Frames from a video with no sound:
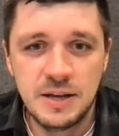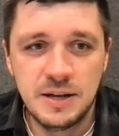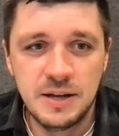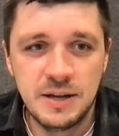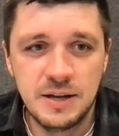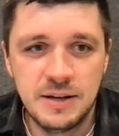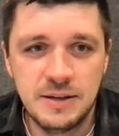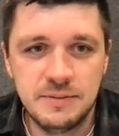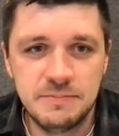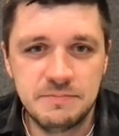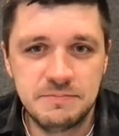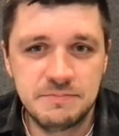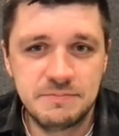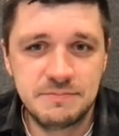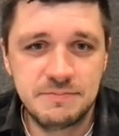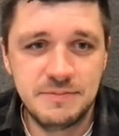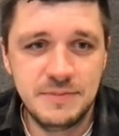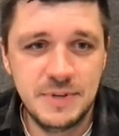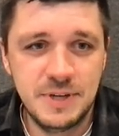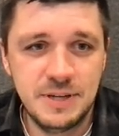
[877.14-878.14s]
Uh,
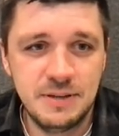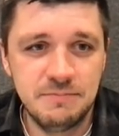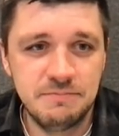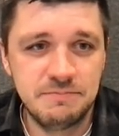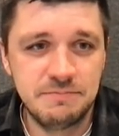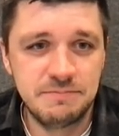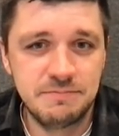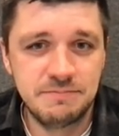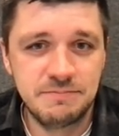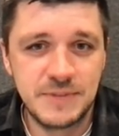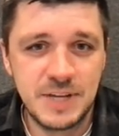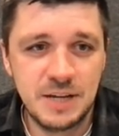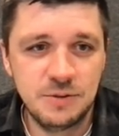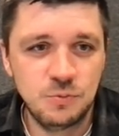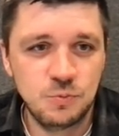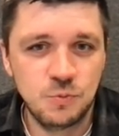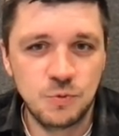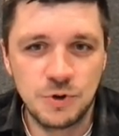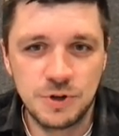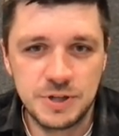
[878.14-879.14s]
and
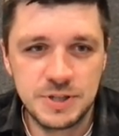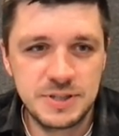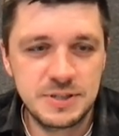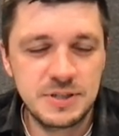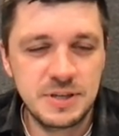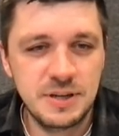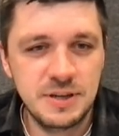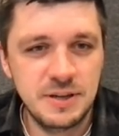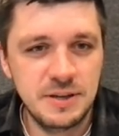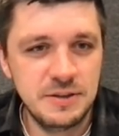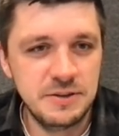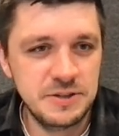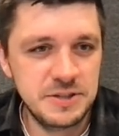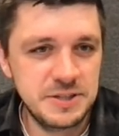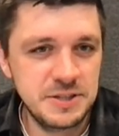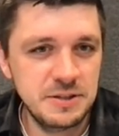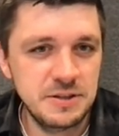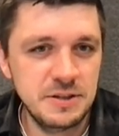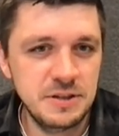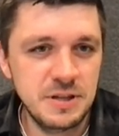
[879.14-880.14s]
that works. Uh,
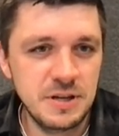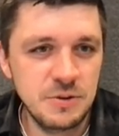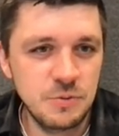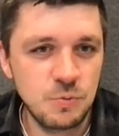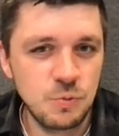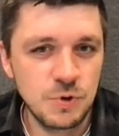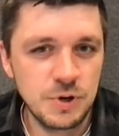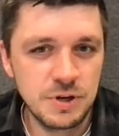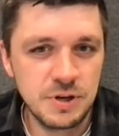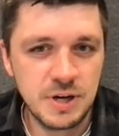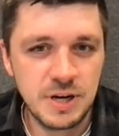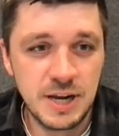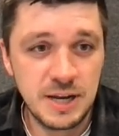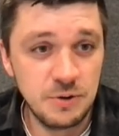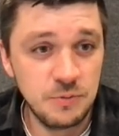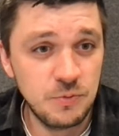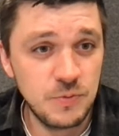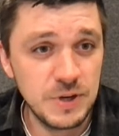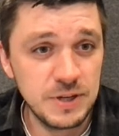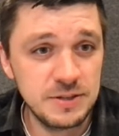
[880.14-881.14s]
there's still a lot of work
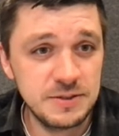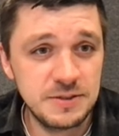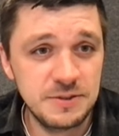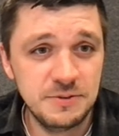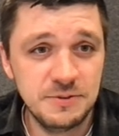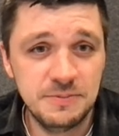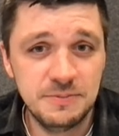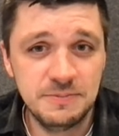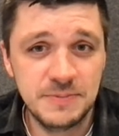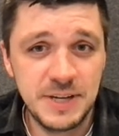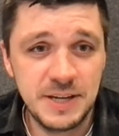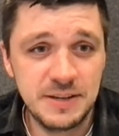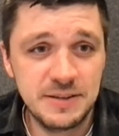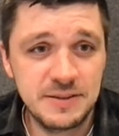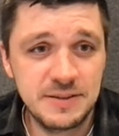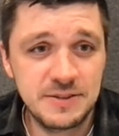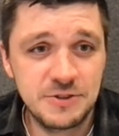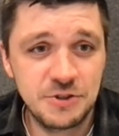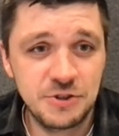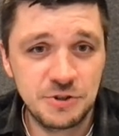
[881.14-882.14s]
ahead of us to
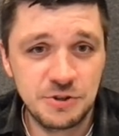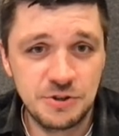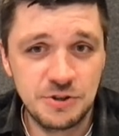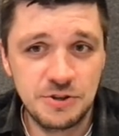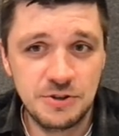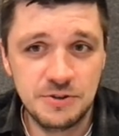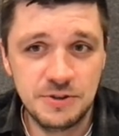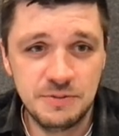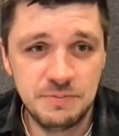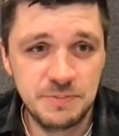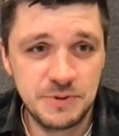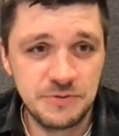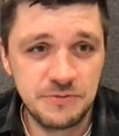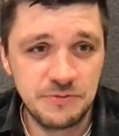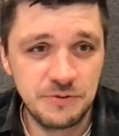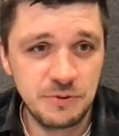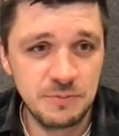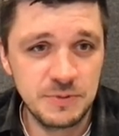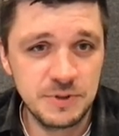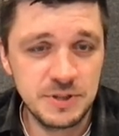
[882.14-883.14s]
make sure the
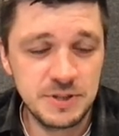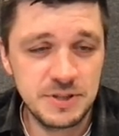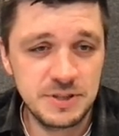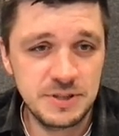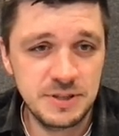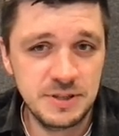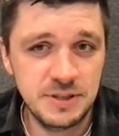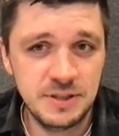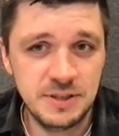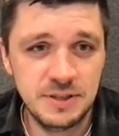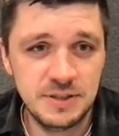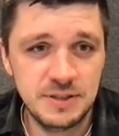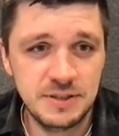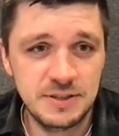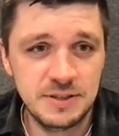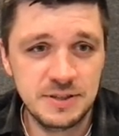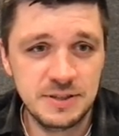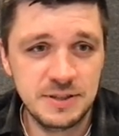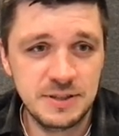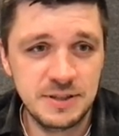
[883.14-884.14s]
performance
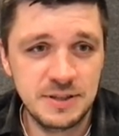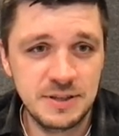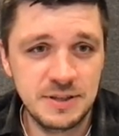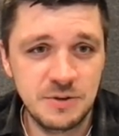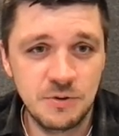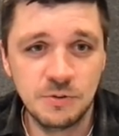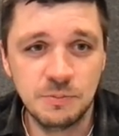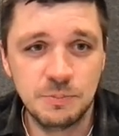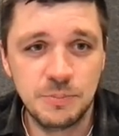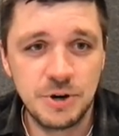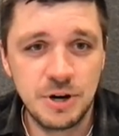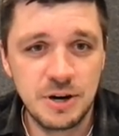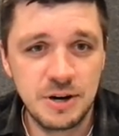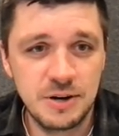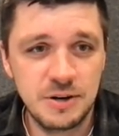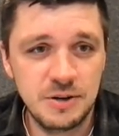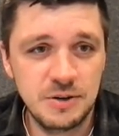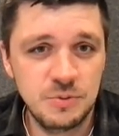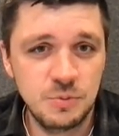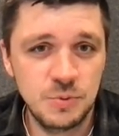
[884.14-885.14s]
is uh, on
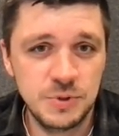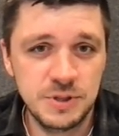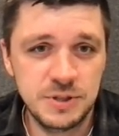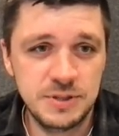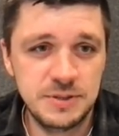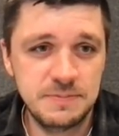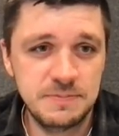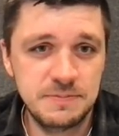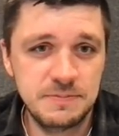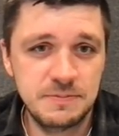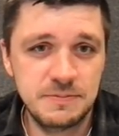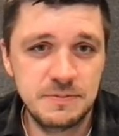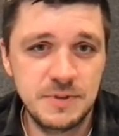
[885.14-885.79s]
par with